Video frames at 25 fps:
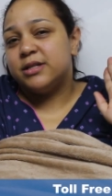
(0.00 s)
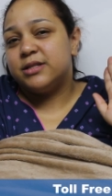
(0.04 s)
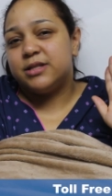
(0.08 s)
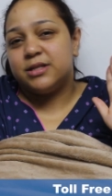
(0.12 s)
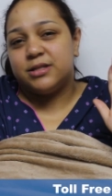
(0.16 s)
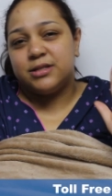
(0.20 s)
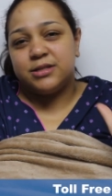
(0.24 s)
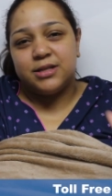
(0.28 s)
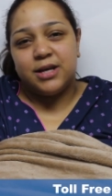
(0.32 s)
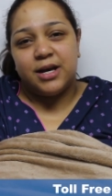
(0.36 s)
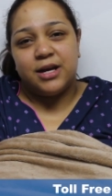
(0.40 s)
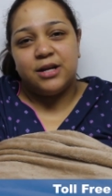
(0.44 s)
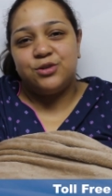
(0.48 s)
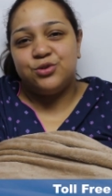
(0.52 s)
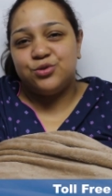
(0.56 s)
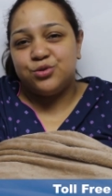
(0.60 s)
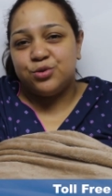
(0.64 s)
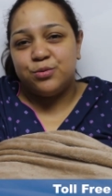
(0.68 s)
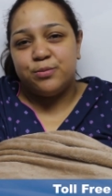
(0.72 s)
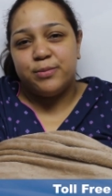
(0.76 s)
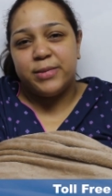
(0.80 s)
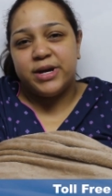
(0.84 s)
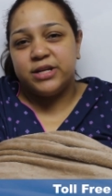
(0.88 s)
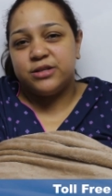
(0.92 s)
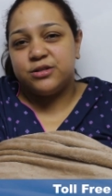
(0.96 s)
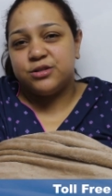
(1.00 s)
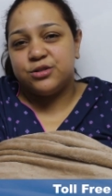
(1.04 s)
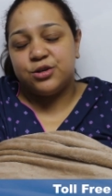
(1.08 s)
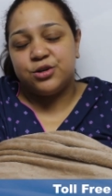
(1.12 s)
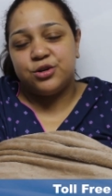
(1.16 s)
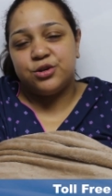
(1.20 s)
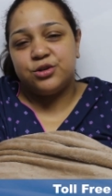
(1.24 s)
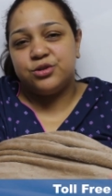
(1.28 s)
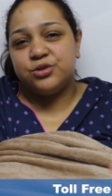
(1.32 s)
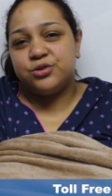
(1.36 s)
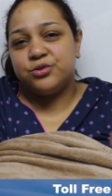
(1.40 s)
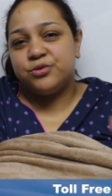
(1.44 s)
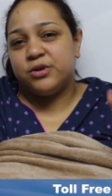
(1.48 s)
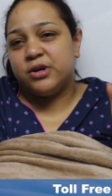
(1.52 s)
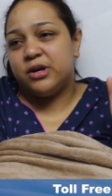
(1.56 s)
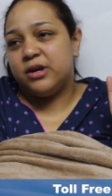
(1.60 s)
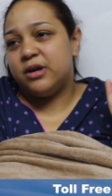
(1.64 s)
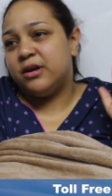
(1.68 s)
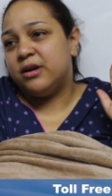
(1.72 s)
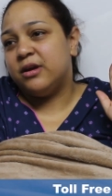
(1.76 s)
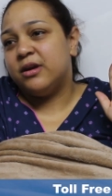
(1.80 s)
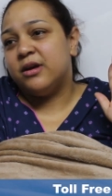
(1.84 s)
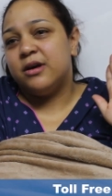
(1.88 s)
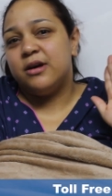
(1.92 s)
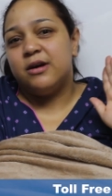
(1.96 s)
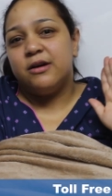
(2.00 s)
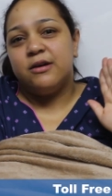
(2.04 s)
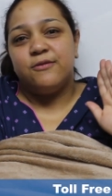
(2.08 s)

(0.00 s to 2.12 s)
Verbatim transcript: to schedule my surgery